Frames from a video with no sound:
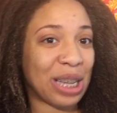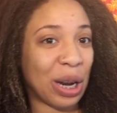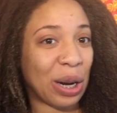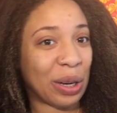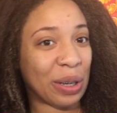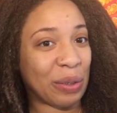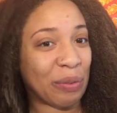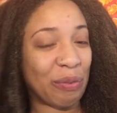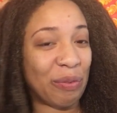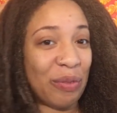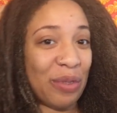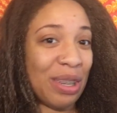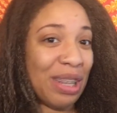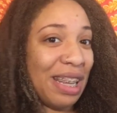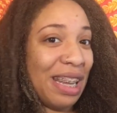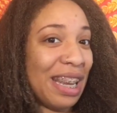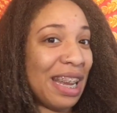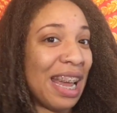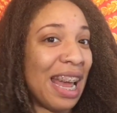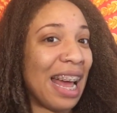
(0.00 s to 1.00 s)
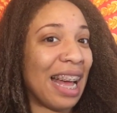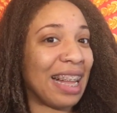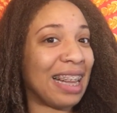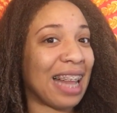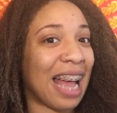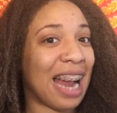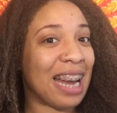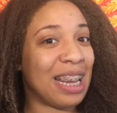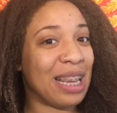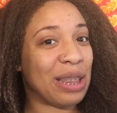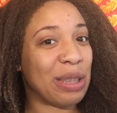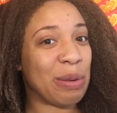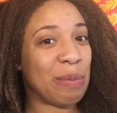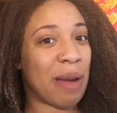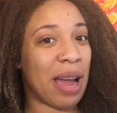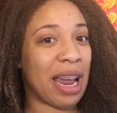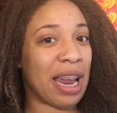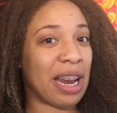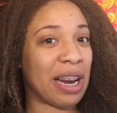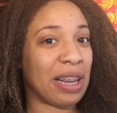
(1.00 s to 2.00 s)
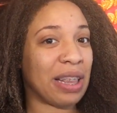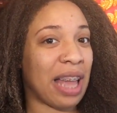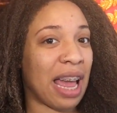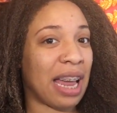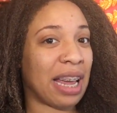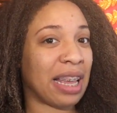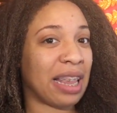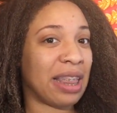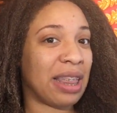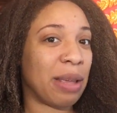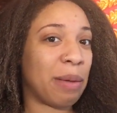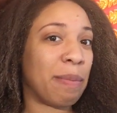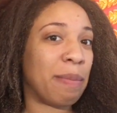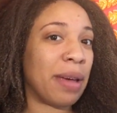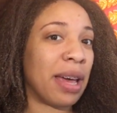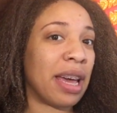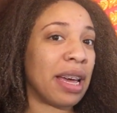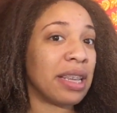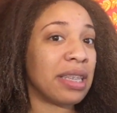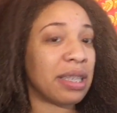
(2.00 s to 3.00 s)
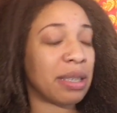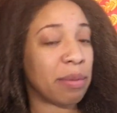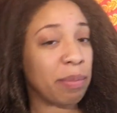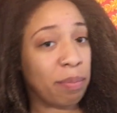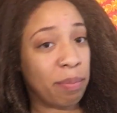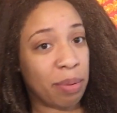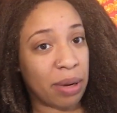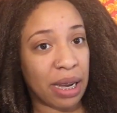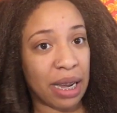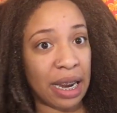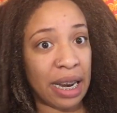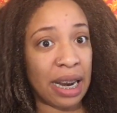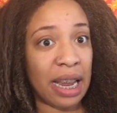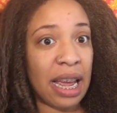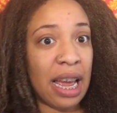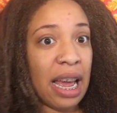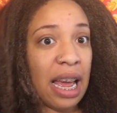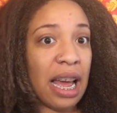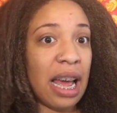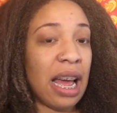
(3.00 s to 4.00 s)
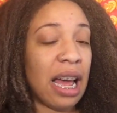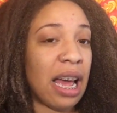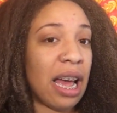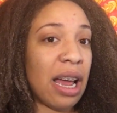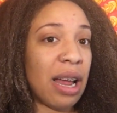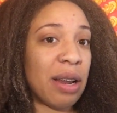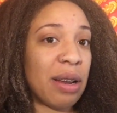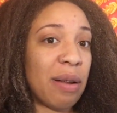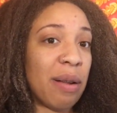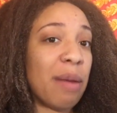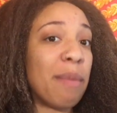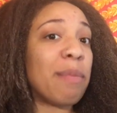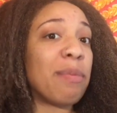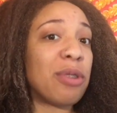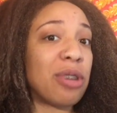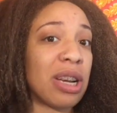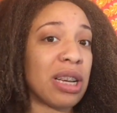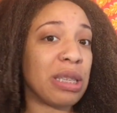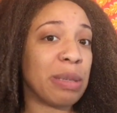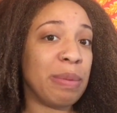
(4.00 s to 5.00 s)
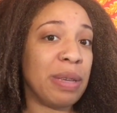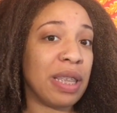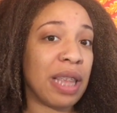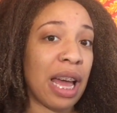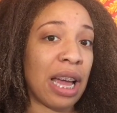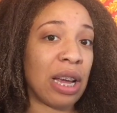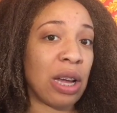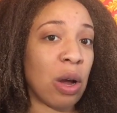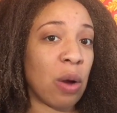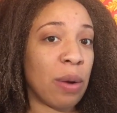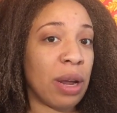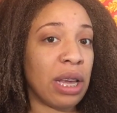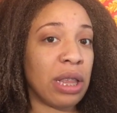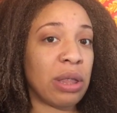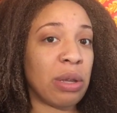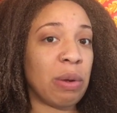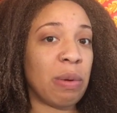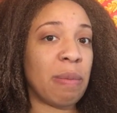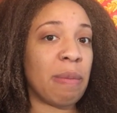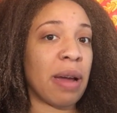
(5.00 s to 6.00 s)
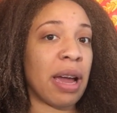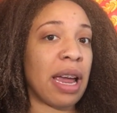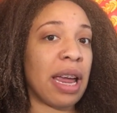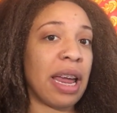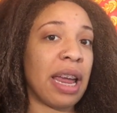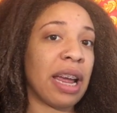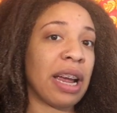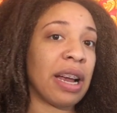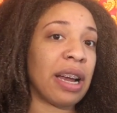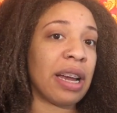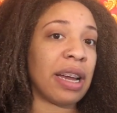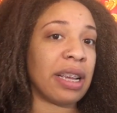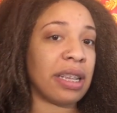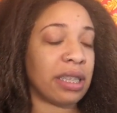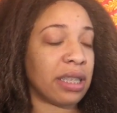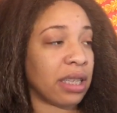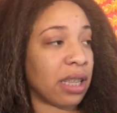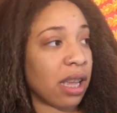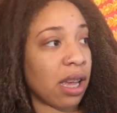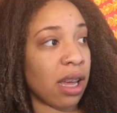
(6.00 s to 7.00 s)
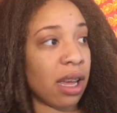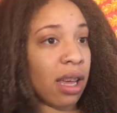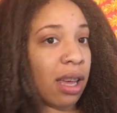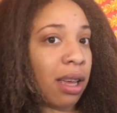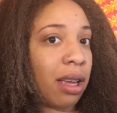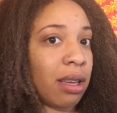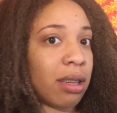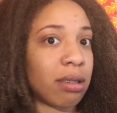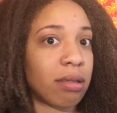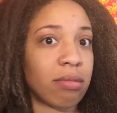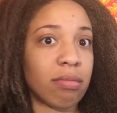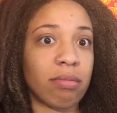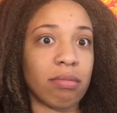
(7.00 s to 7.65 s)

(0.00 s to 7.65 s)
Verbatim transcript: are fully gliding through my hair like the best, but trust me, like, going through my hair is like